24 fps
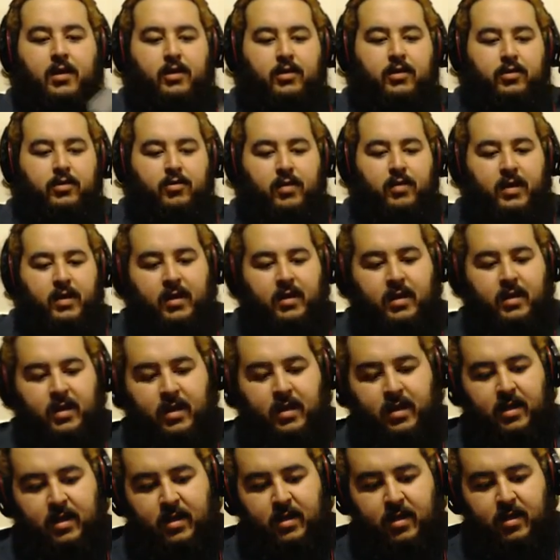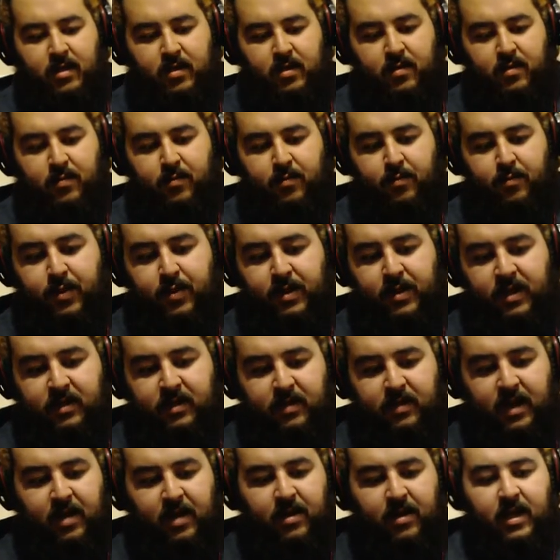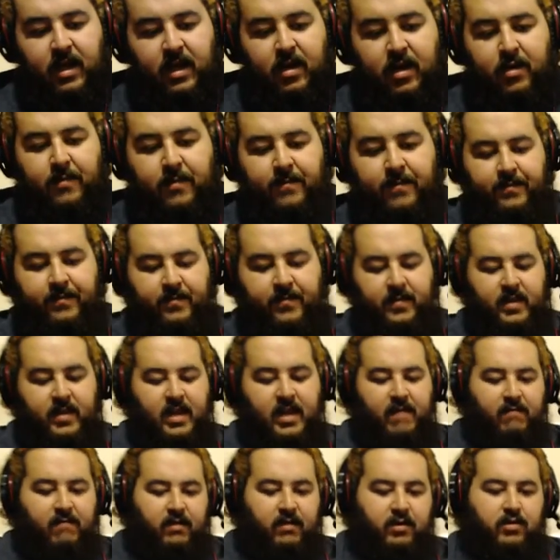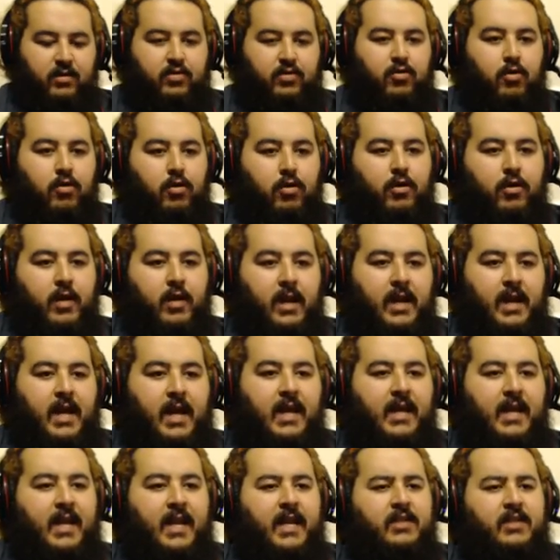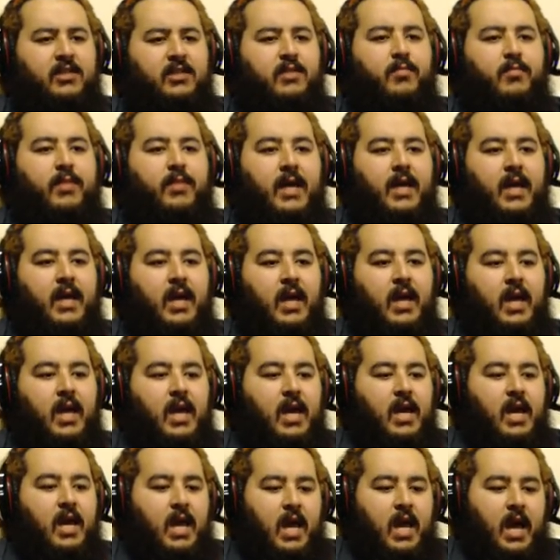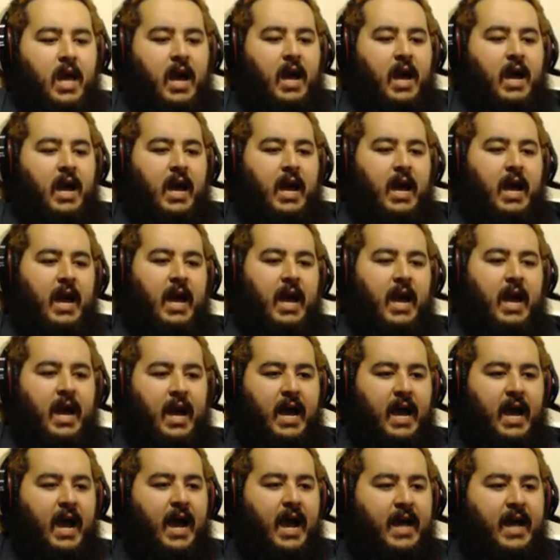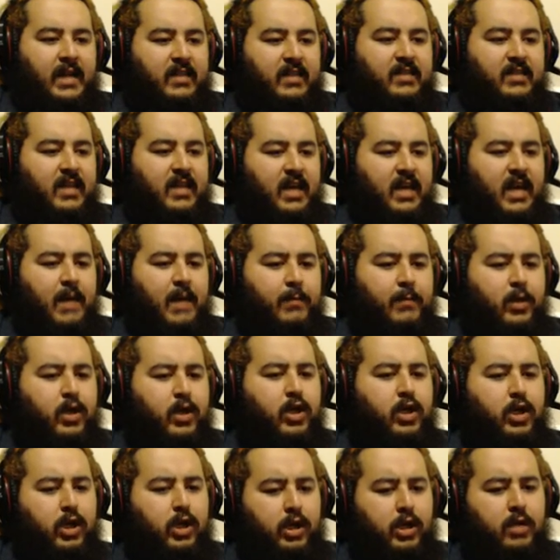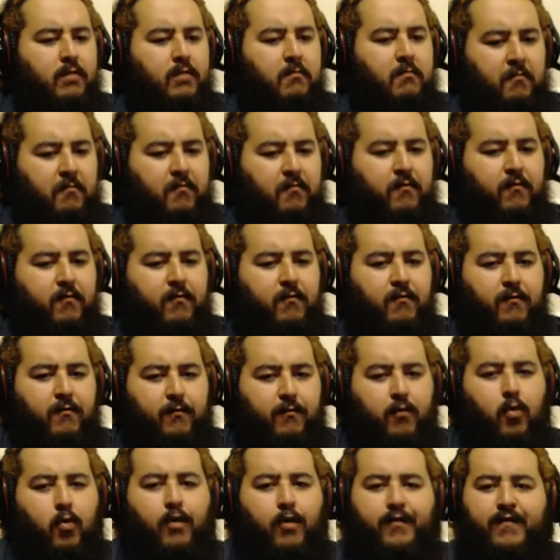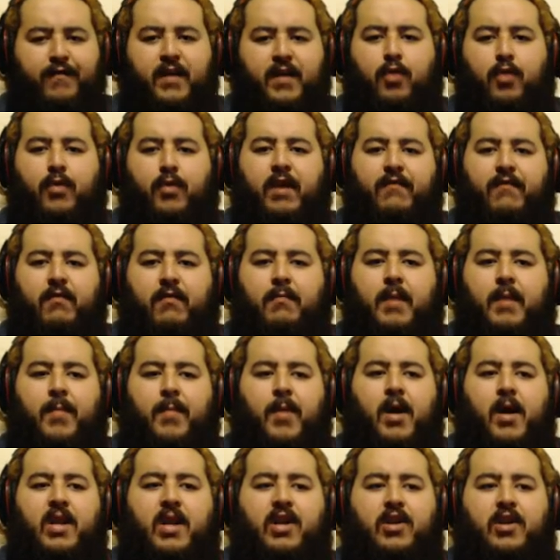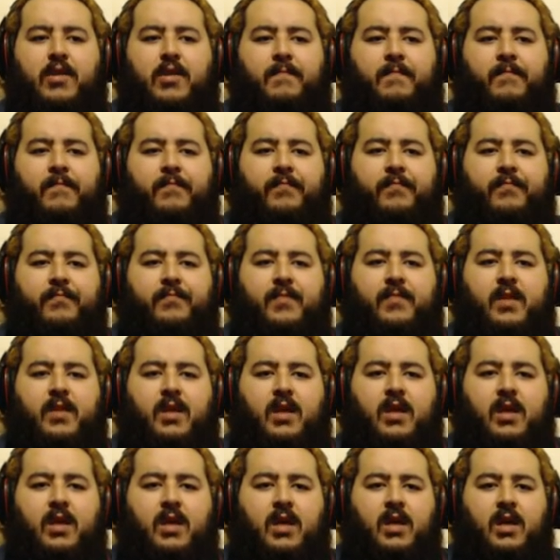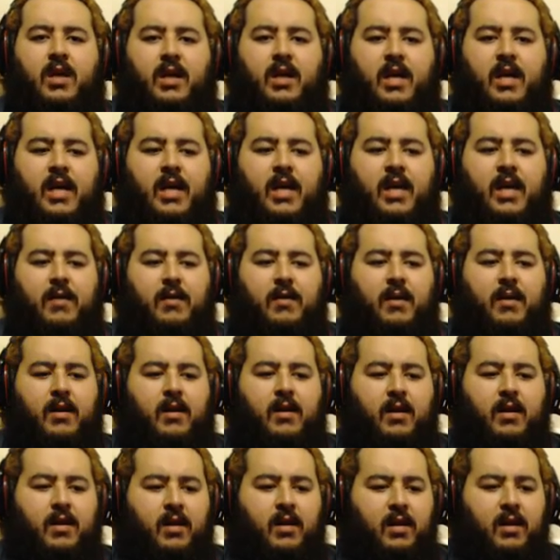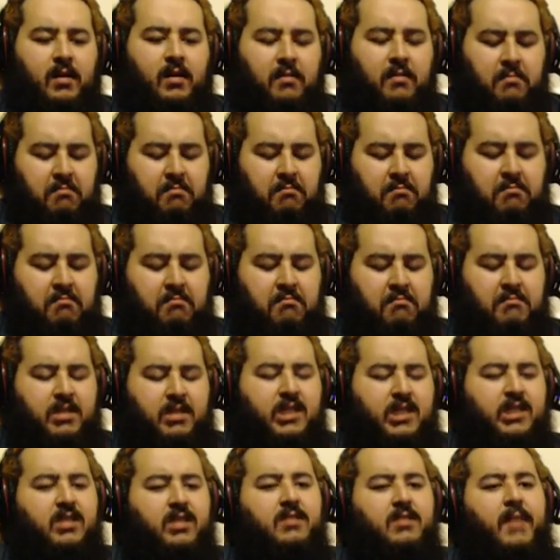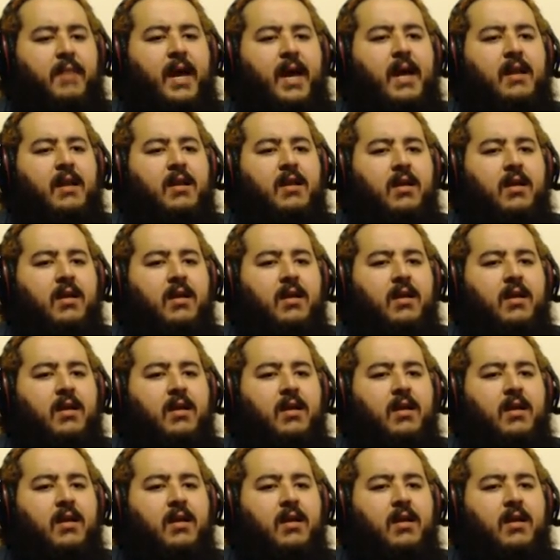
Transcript: So then, put this down here, have the controller, and I could actually play. I'd say I'm a good 4 feet away from my monitor, and this isn't bad.